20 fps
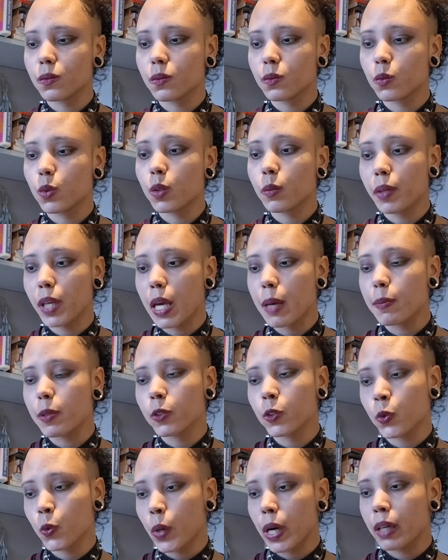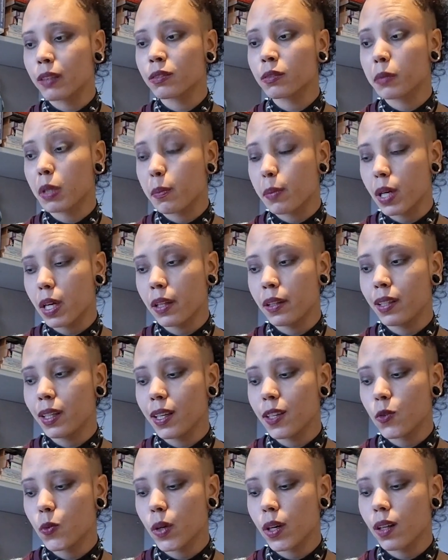would be able to wear for my birthday
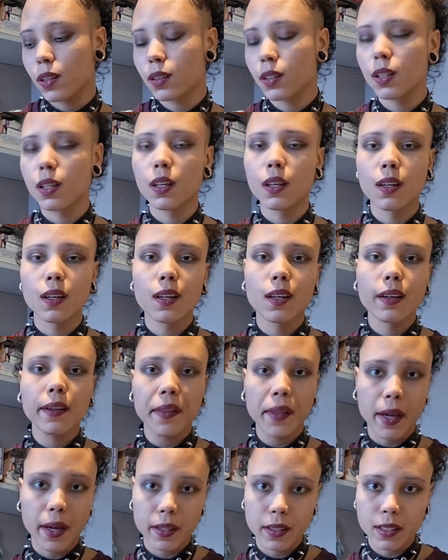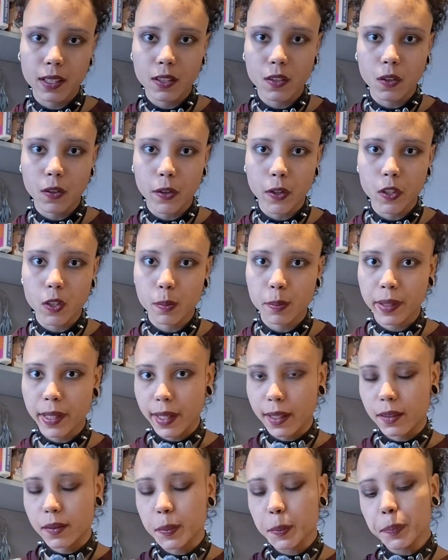as well. That did not go to
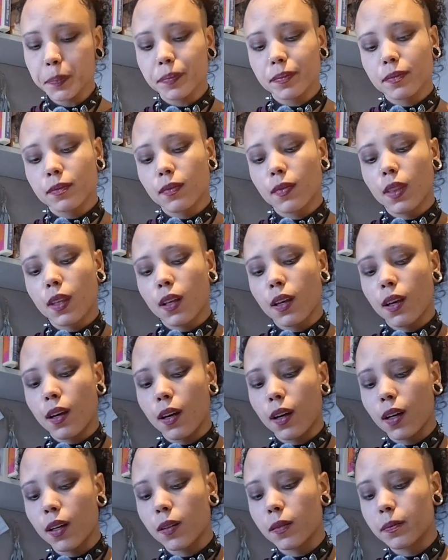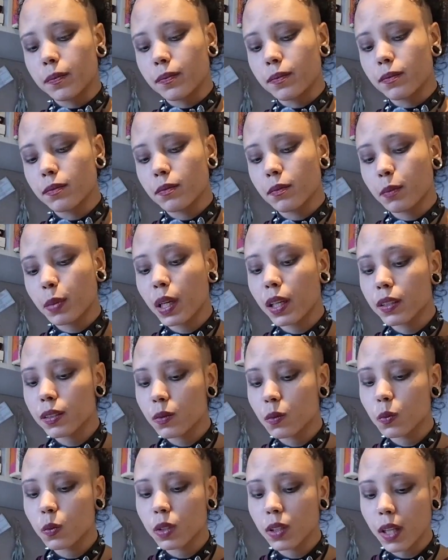plan. But I
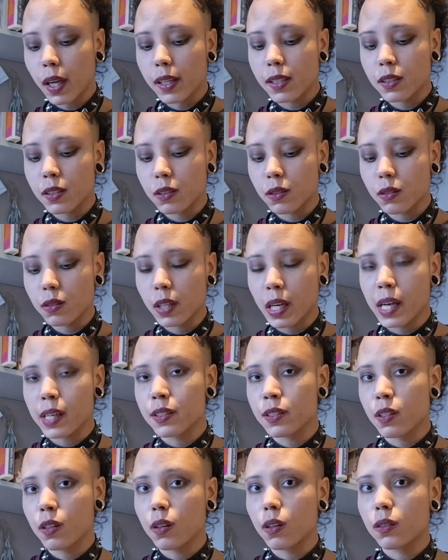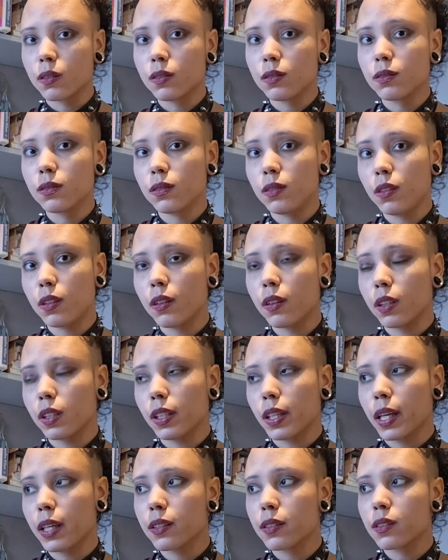would like to cast it on
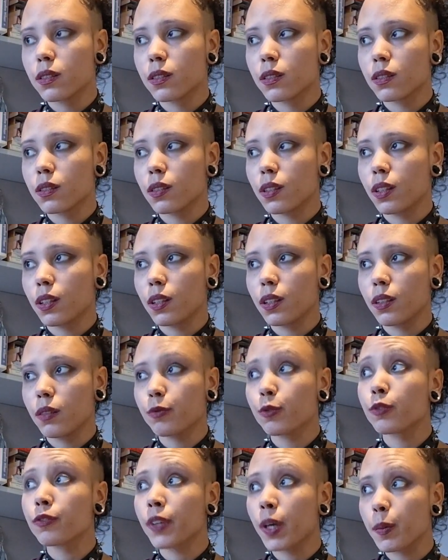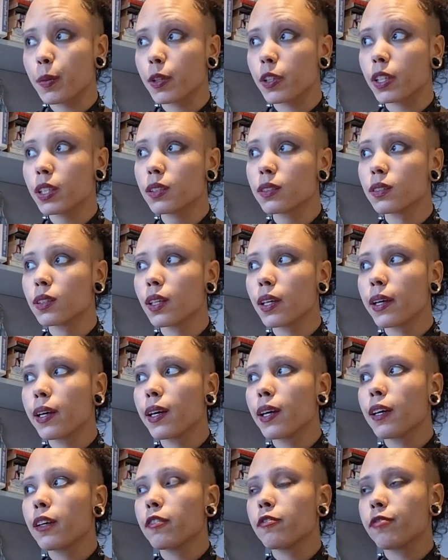nonetheless for February.
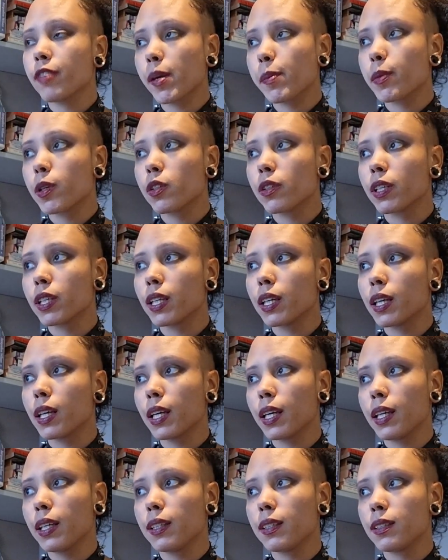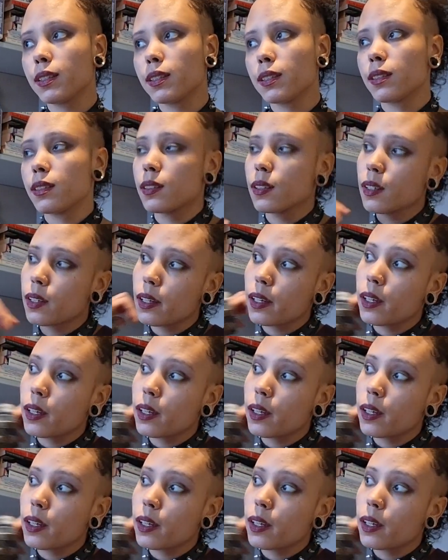February is